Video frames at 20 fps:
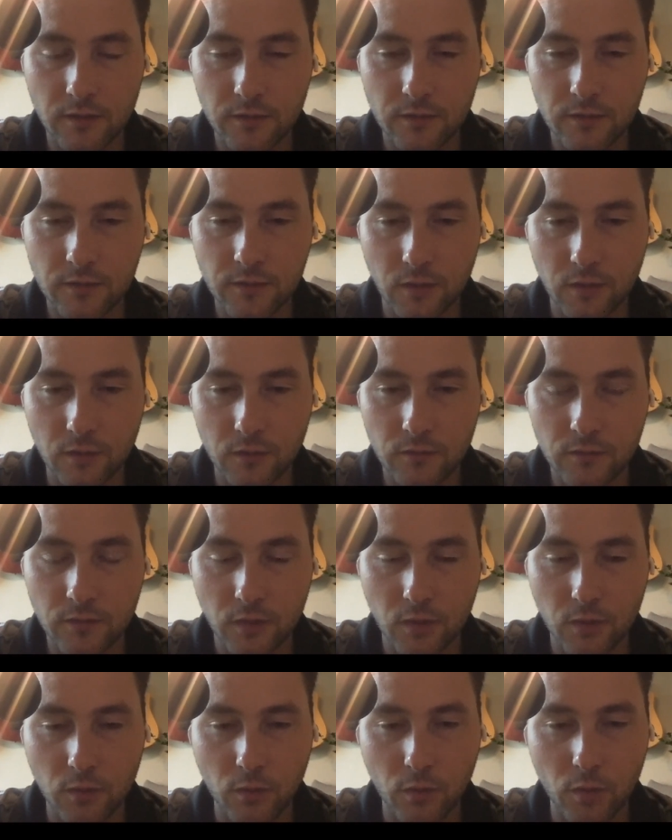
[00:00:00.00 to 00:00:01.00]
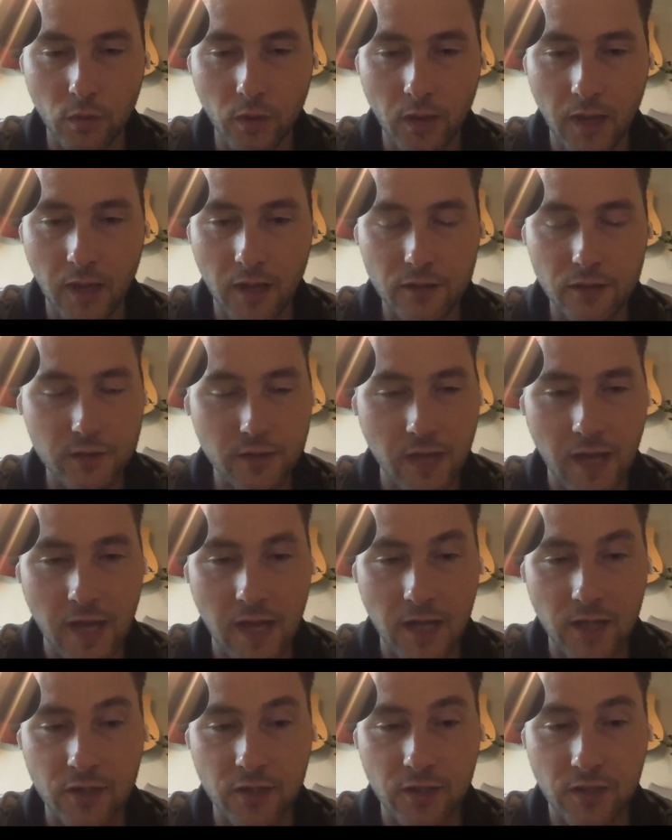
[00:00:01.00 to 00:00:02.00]
Don't rule out
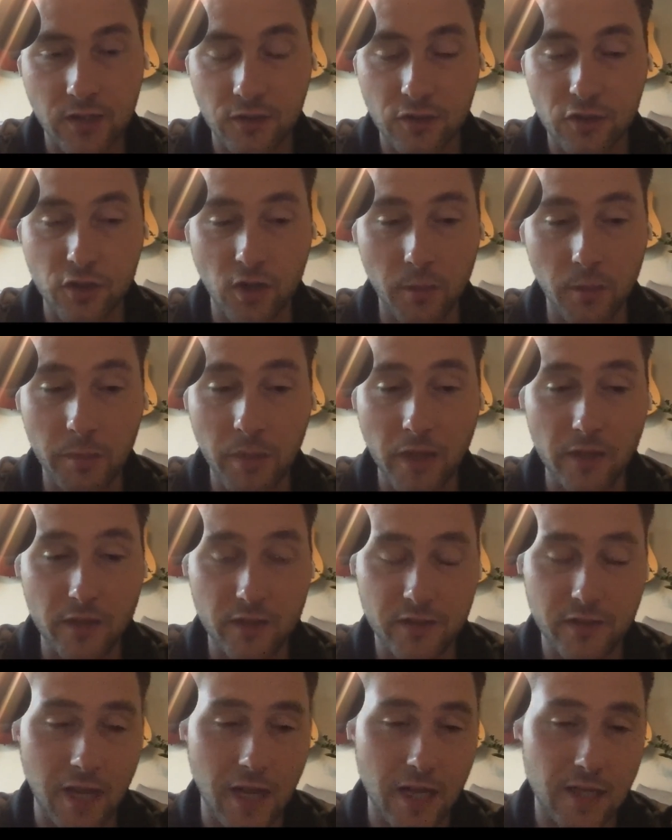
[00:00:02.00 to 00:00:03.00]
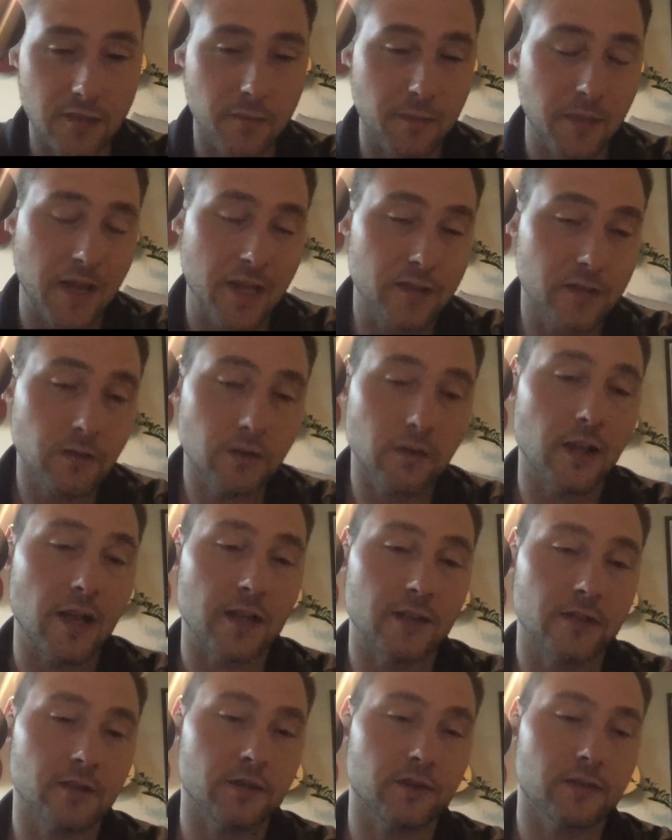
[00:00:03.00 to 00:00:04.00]
Scotch and jump on the Scotch master
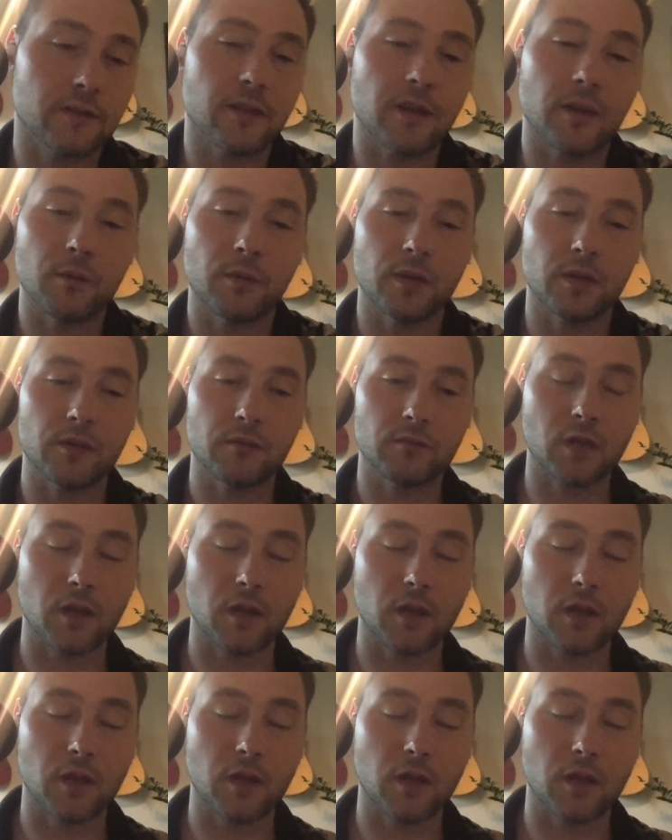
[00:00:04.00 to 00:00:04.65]
classes that we